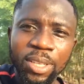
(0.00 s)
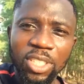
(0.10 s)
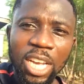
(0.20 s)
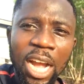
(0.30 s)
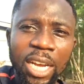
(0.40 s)
in
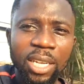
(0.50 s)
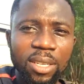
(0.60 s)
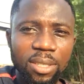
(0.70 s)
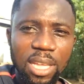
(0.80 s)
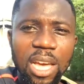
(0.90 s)

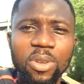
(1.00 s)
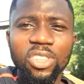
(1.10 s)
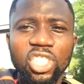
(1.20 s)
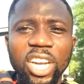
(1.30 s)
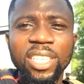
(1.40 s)
China, how
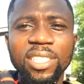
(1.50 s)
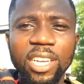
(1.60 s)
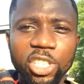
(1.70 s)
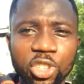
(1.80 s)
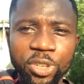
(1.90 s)
the Chinese
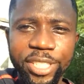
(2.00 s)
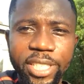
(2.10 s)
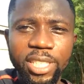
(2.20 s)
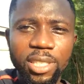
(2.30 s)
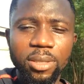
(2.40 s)
are
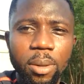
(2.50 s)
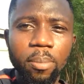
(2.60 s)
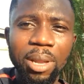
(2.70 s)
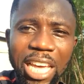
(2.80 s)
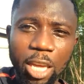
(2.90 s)
treating
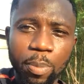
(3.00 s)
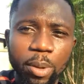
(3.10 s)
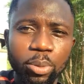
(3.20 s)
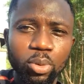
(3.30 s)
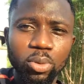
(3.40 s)
black
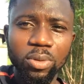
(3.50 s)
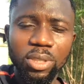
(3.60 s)
people,